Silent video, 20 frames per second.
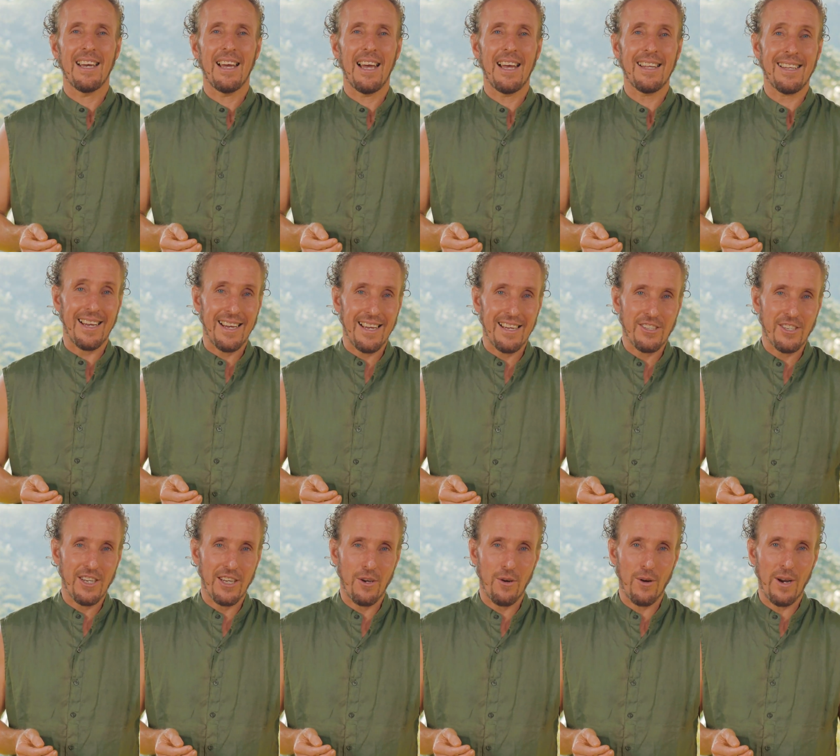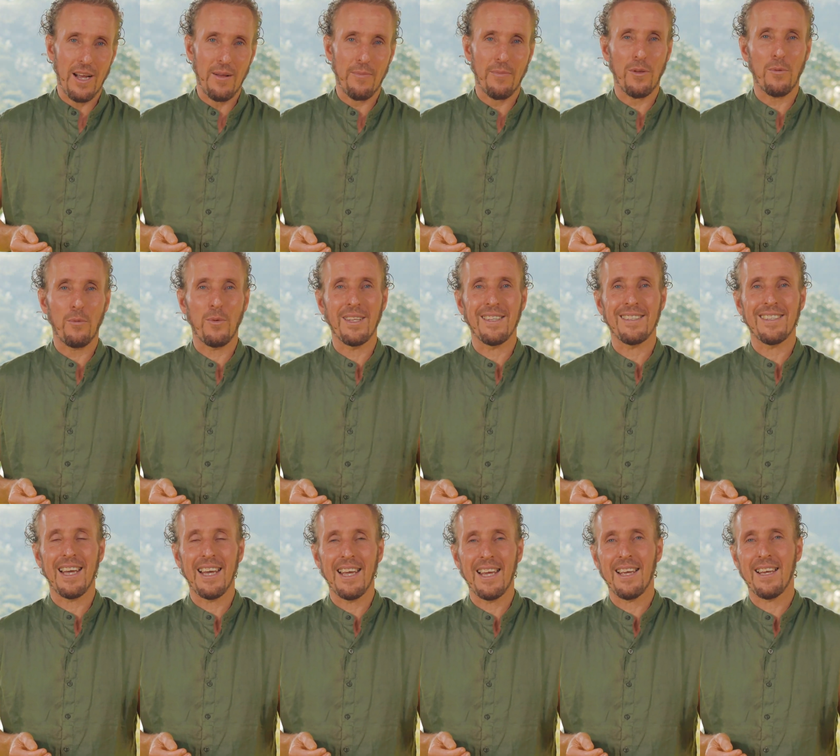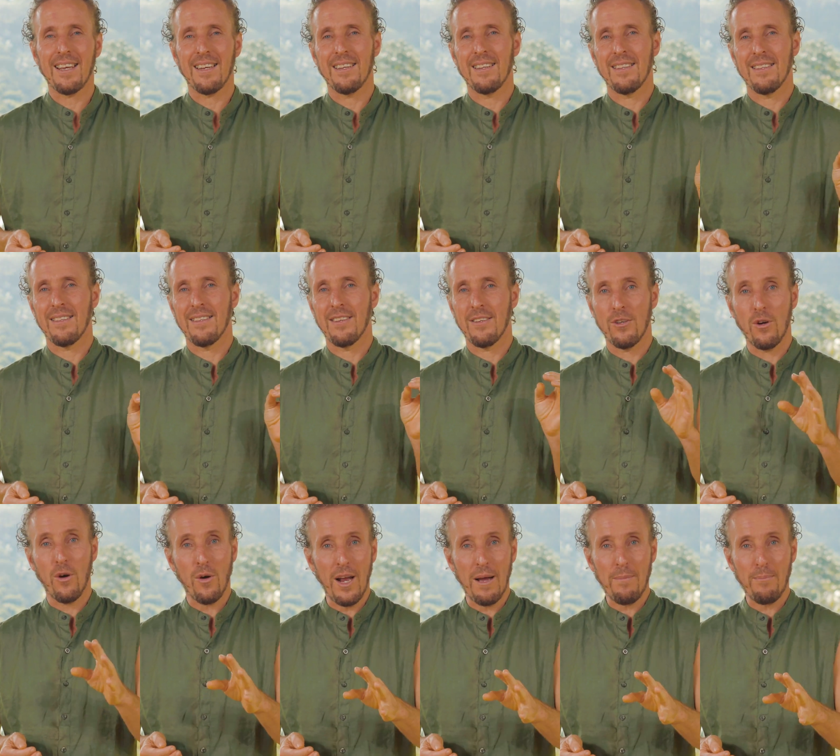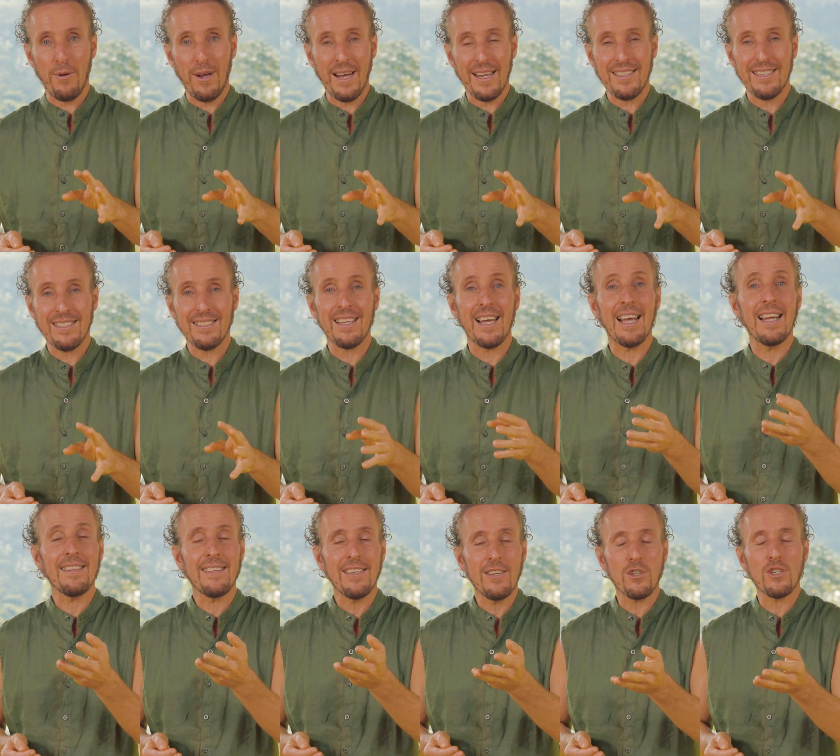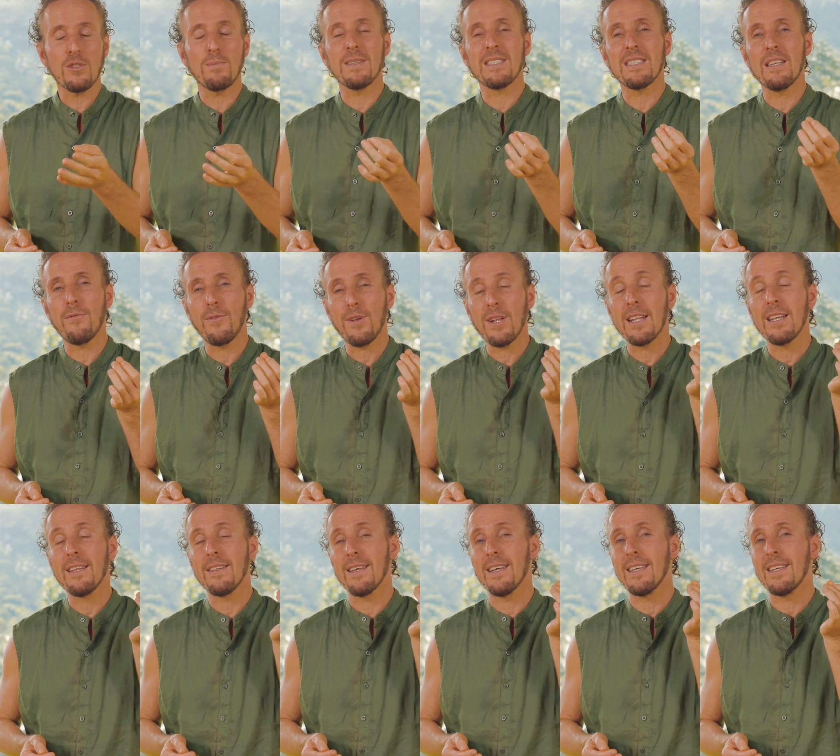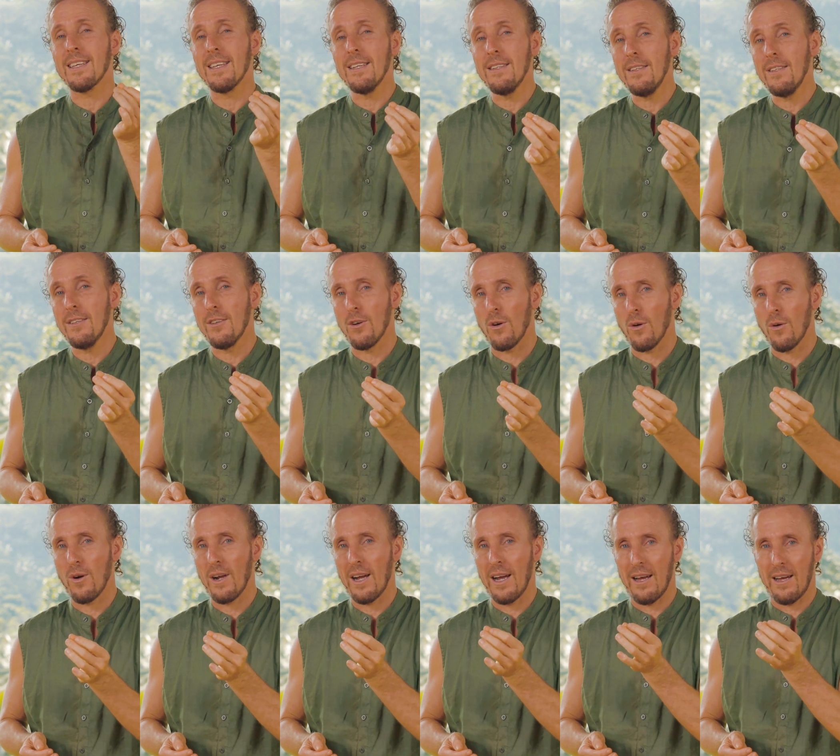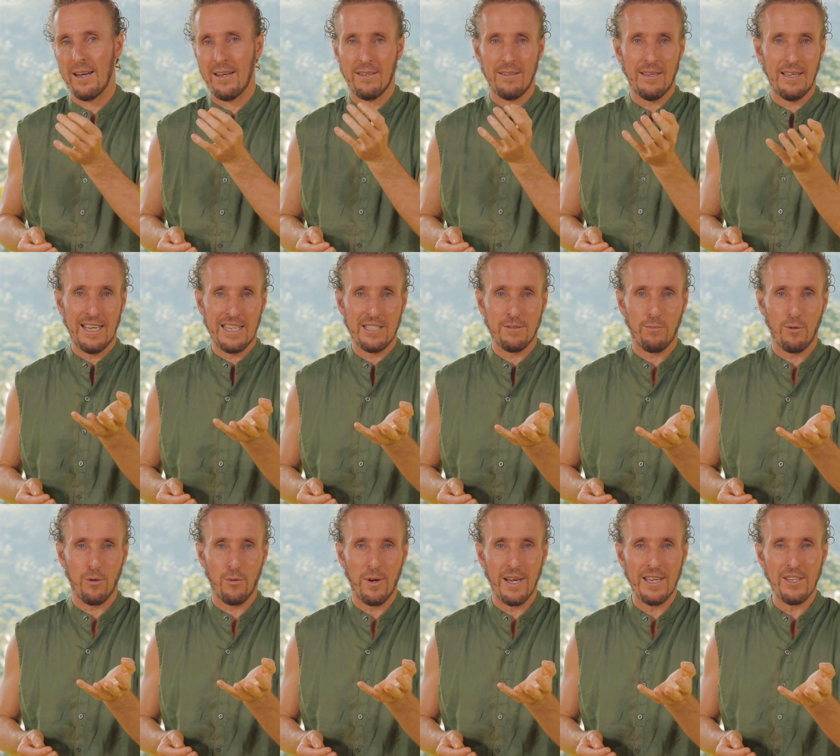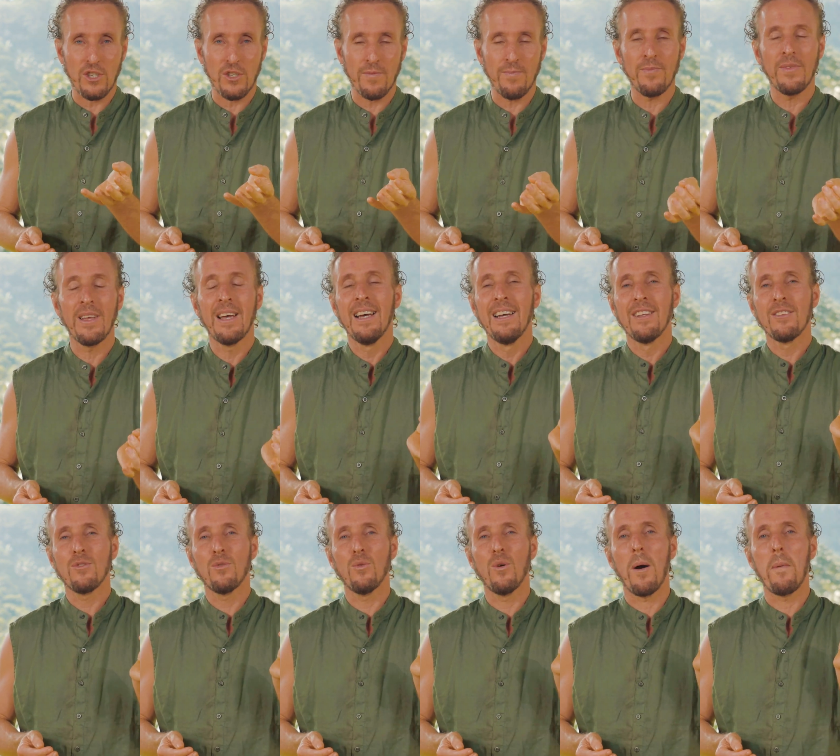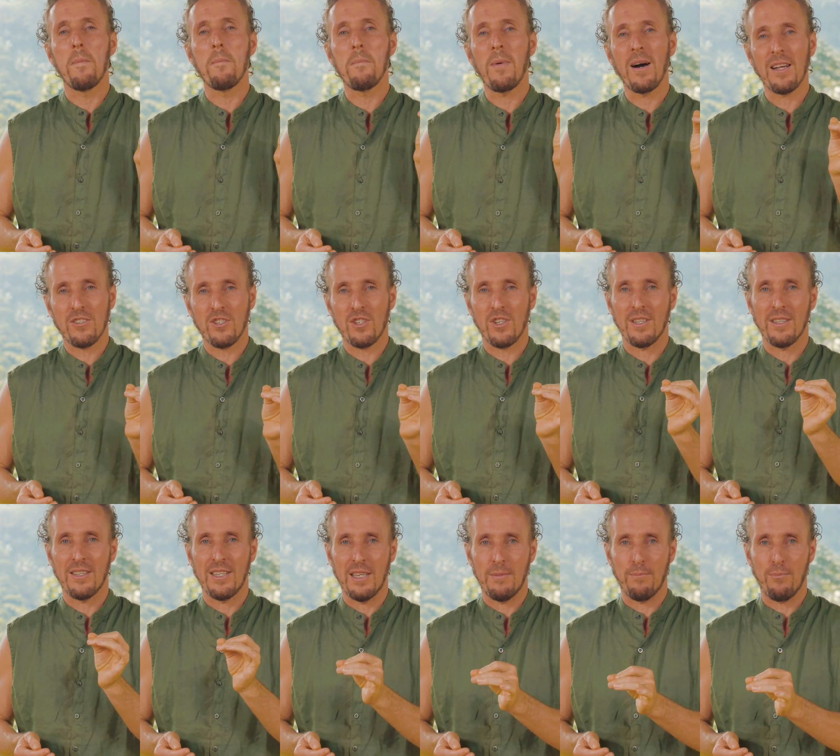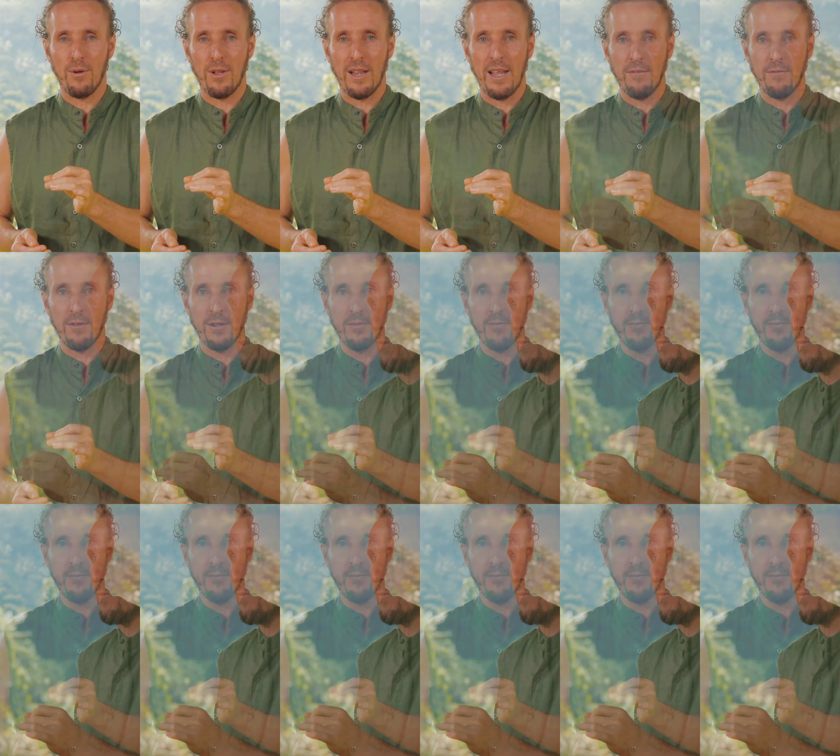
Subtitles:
at Akasha Yoga, we take the yoga practice, and here specifically the Yin Yoga exploration, to a much deeper level.